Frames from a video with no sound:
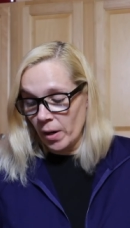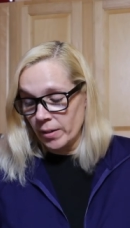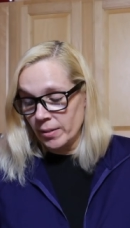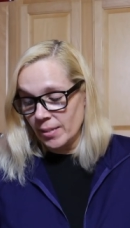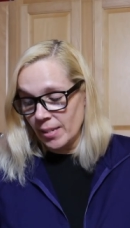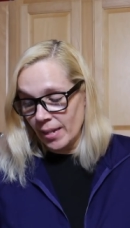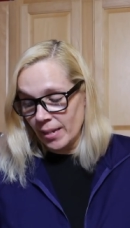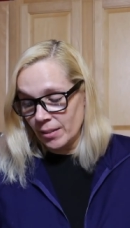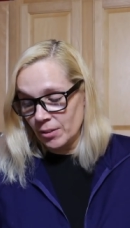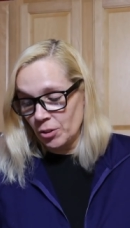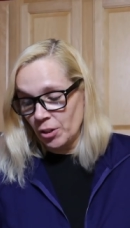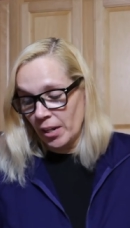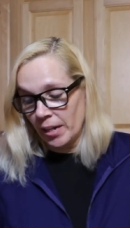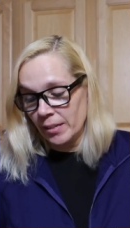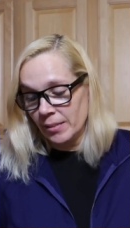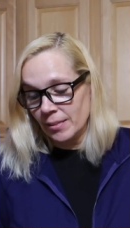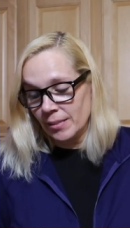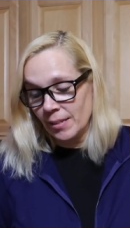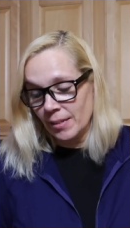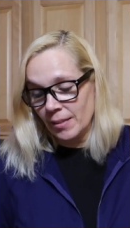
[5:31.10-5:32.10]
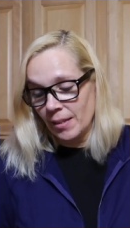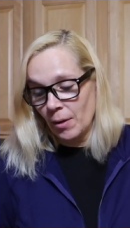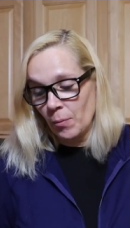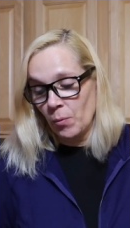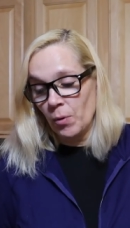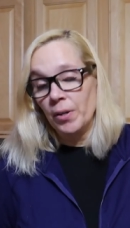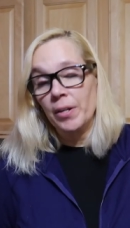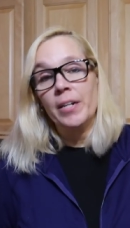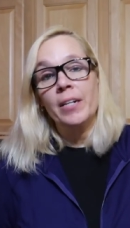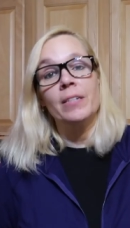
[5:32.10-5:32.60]
want to take a chance that they
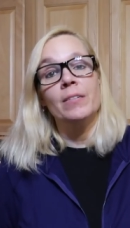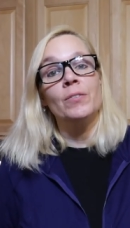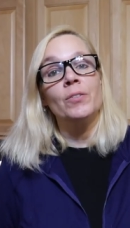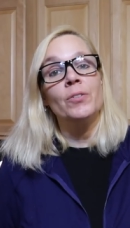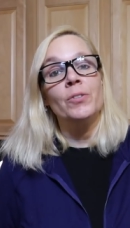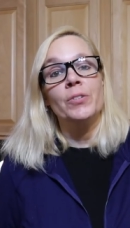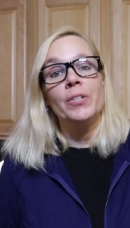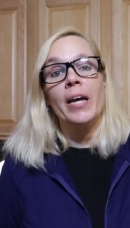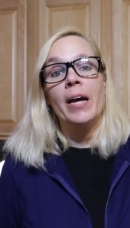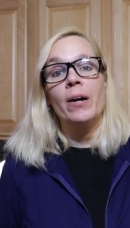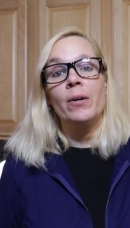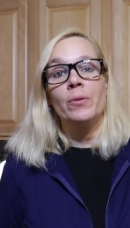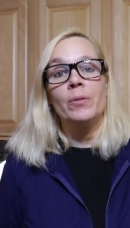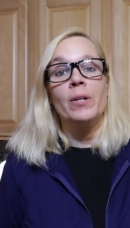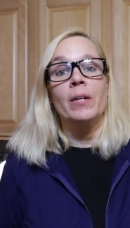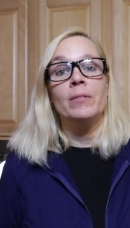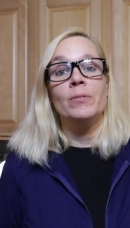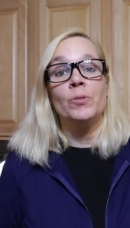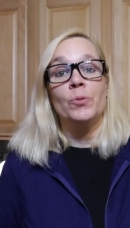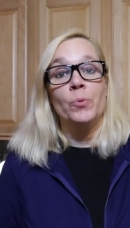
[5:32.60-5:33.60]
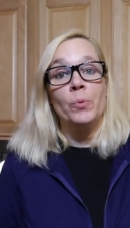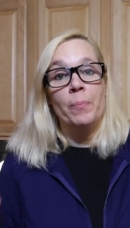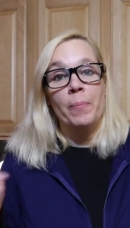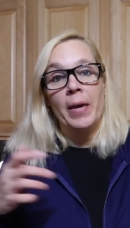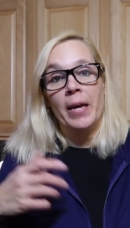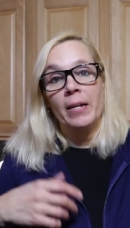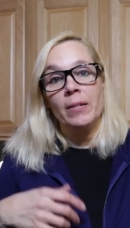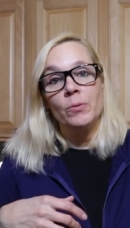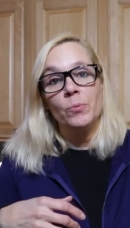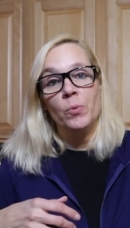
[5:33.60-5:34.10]
weren't going to turn out and do a
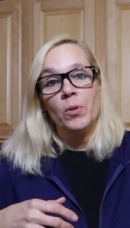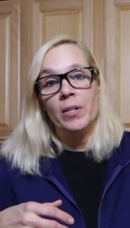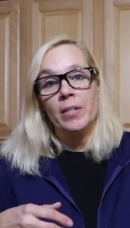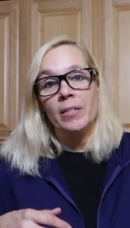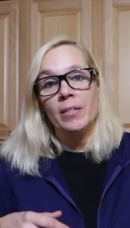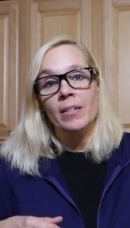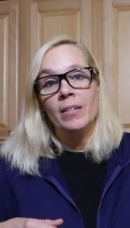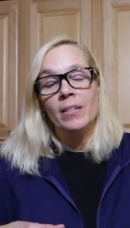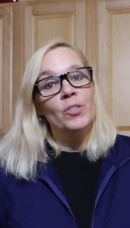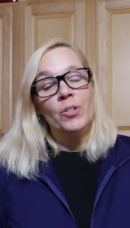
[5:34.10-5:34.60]
baked one.